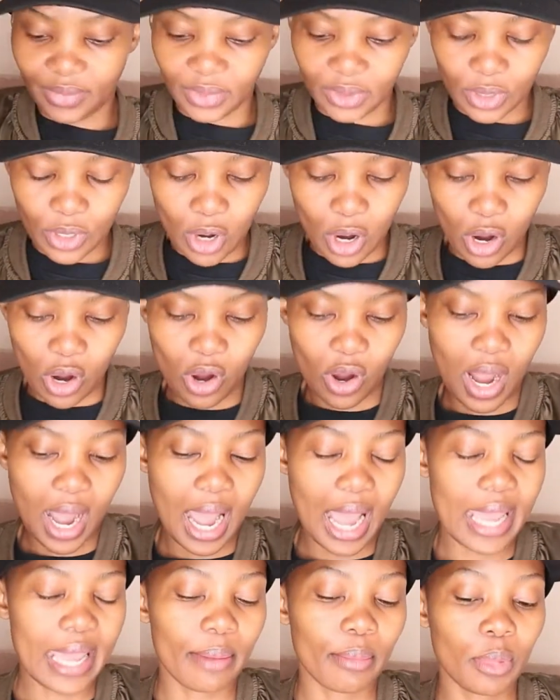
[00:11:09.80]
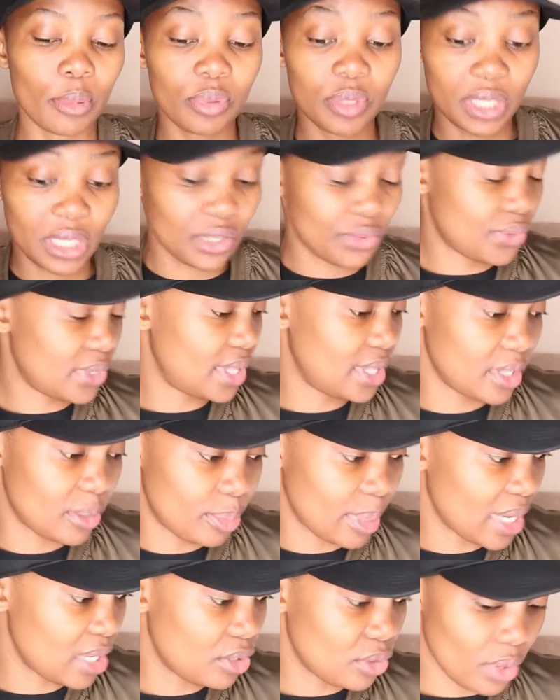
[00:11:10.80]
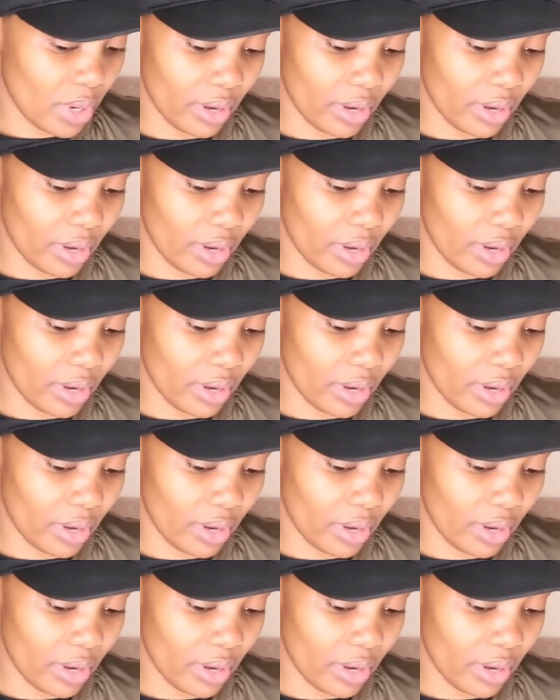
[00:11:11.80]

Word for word: yo, I am obsessed with these pants. You